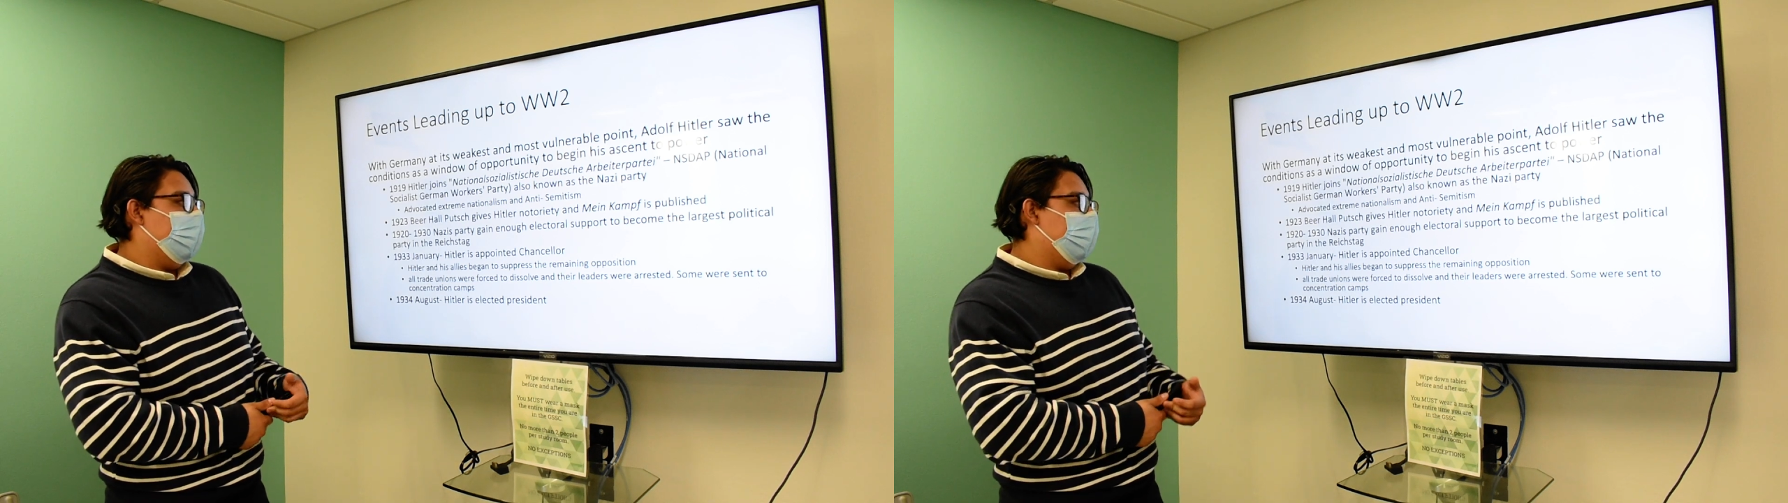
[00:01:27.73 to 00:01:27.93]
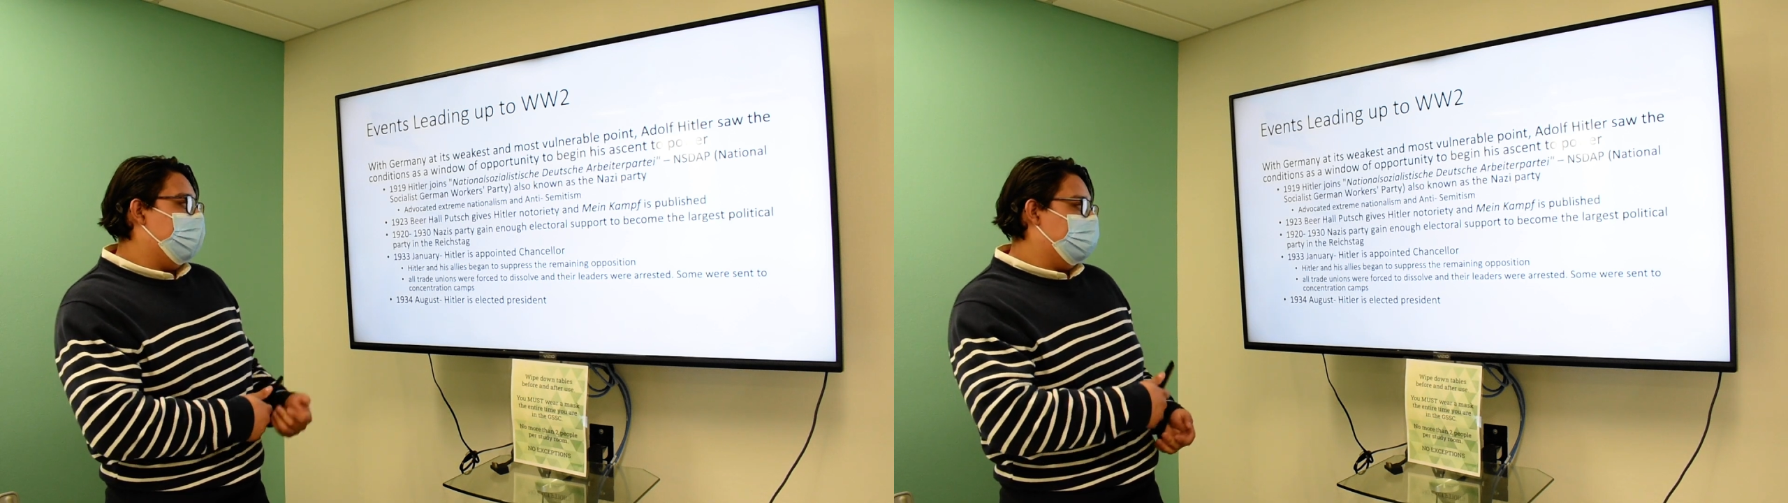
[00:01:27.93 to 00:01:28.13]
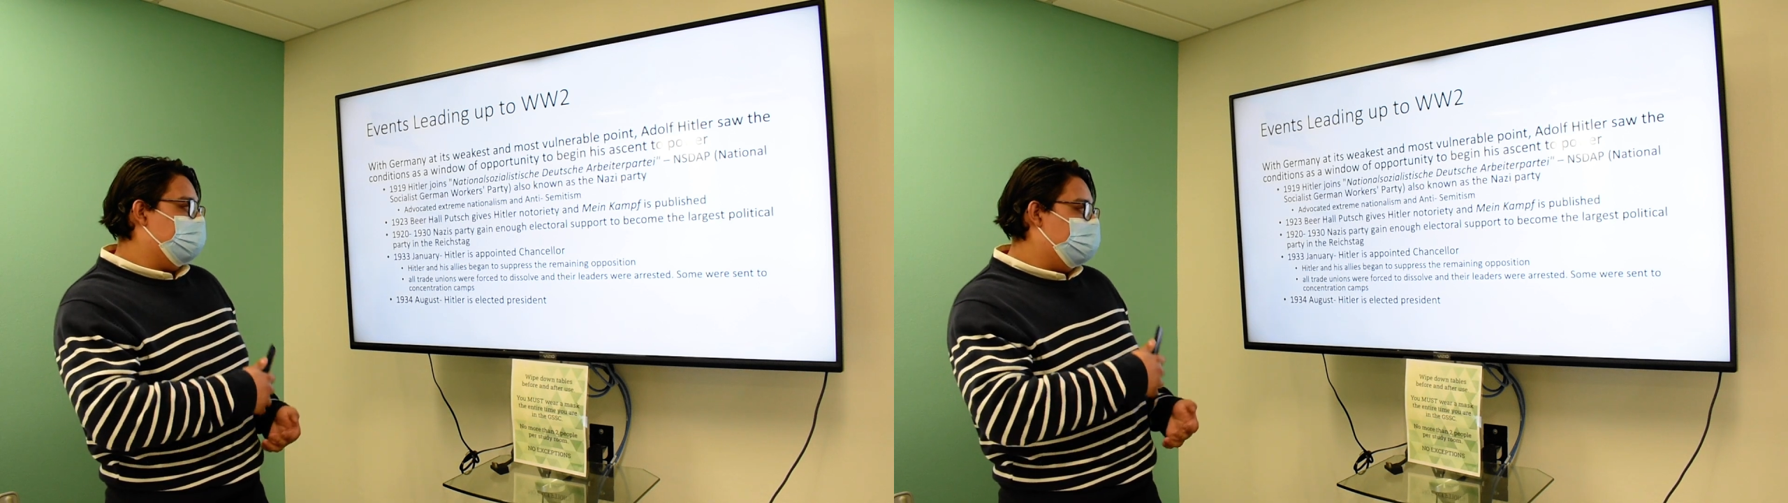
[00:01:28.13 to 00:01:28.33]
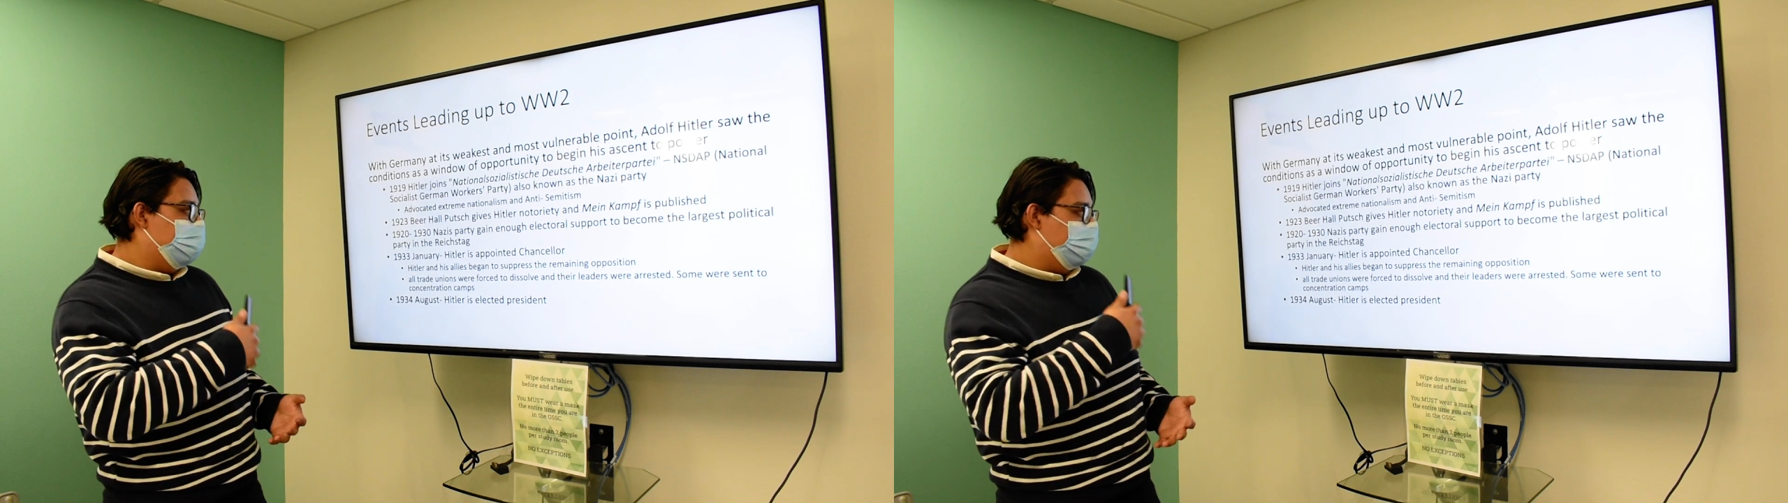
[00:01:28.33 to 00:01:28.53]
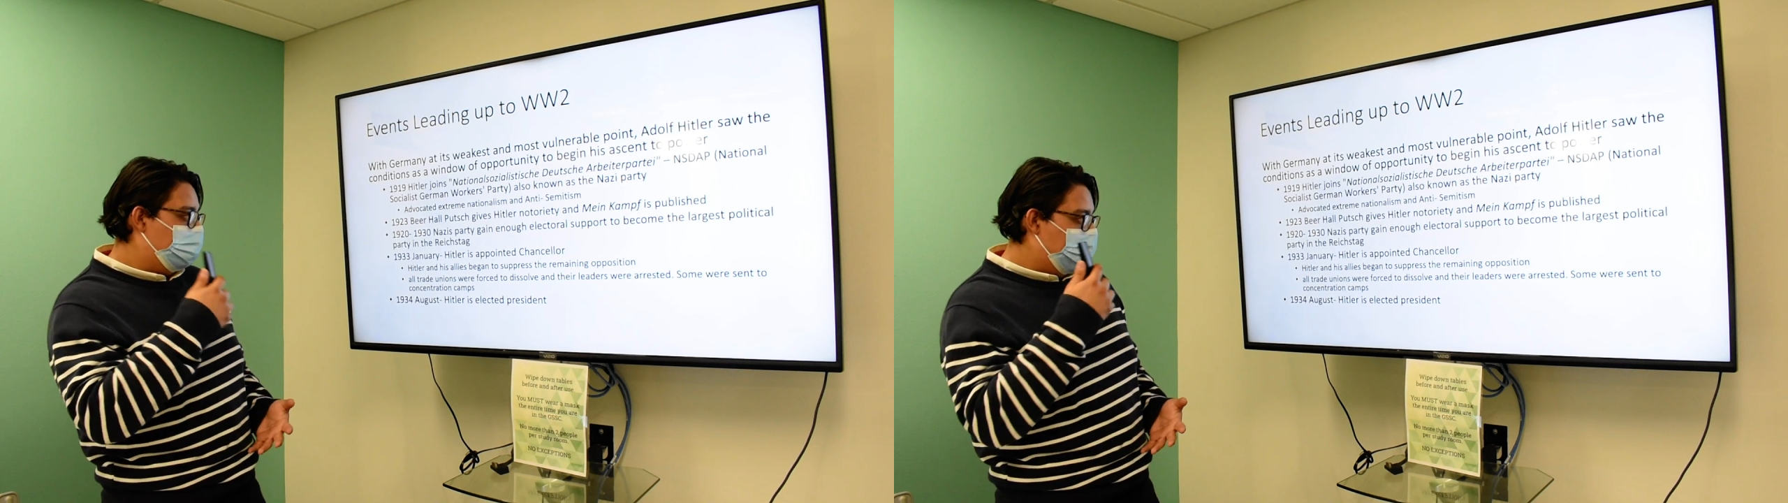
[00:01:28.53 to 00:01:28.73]
And
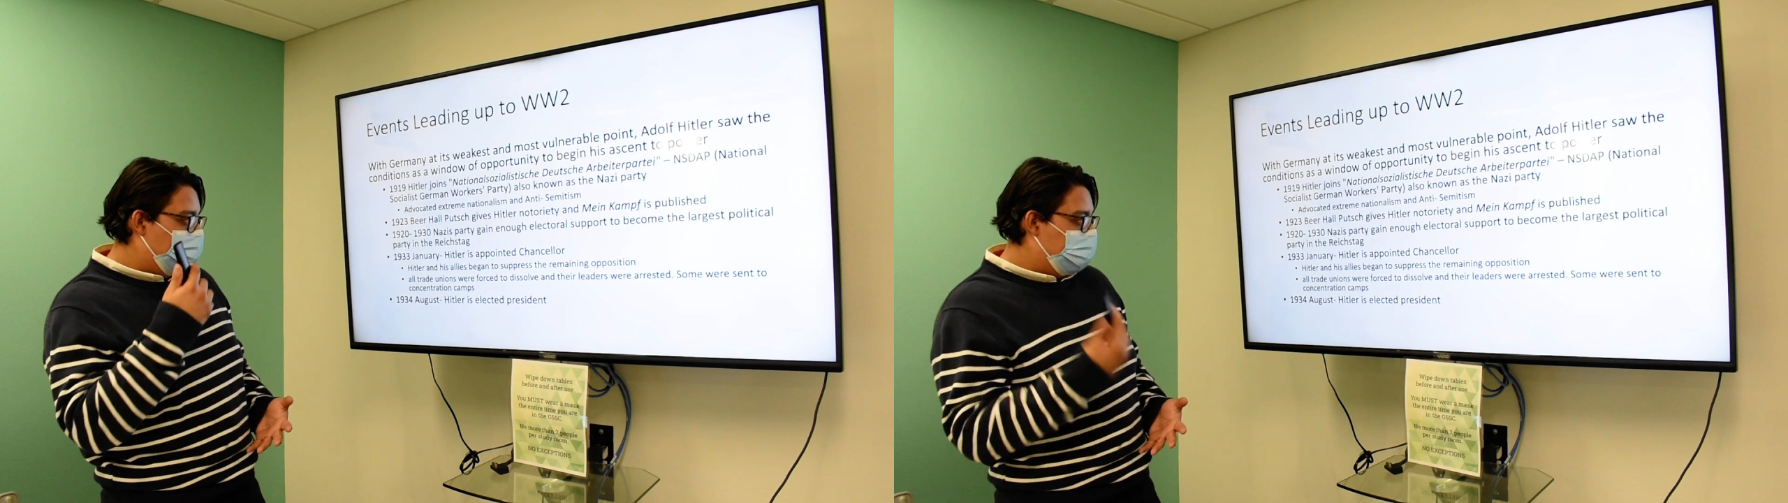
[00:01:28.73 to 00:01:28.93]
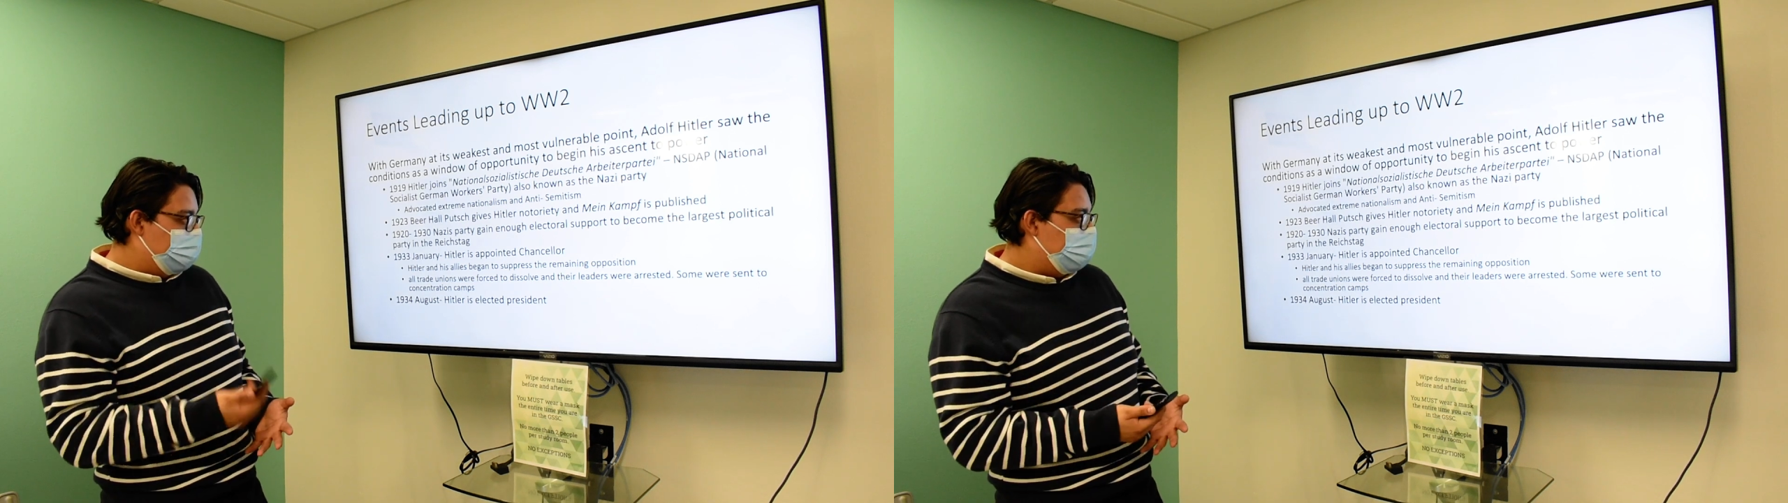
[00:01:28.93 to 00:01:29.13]
in